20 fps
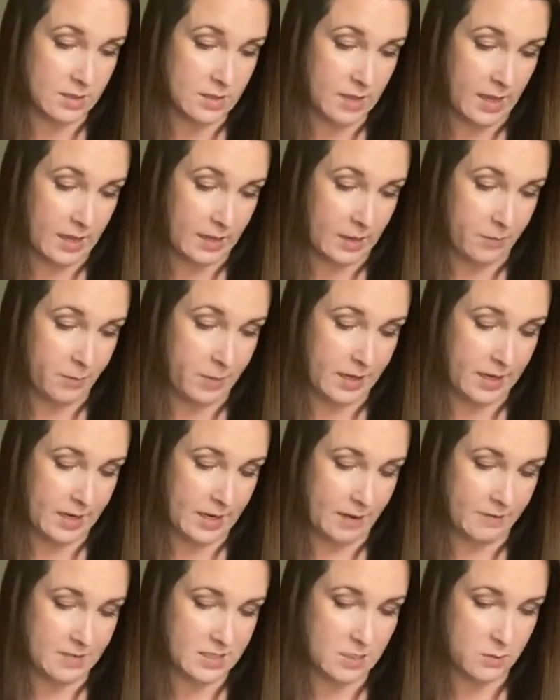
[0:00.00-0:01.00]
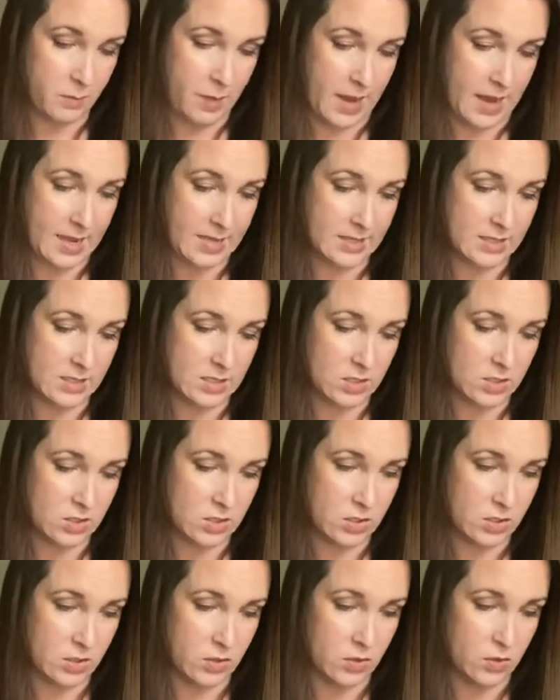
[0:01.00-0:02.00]
like a big enough space
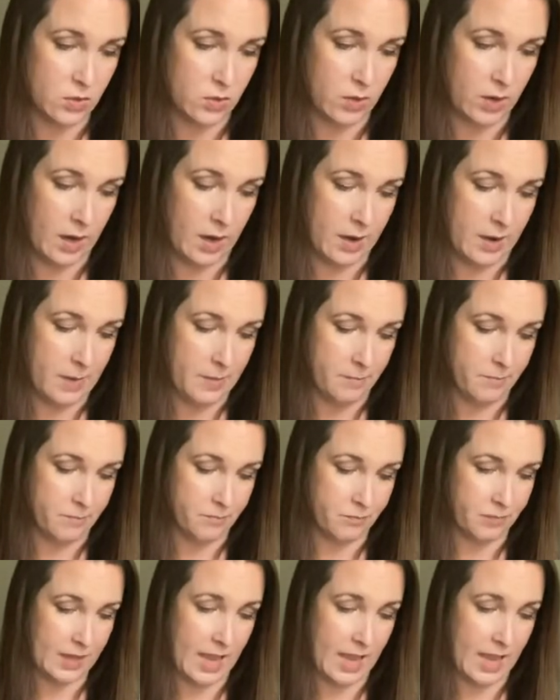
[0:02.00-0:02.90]
to um,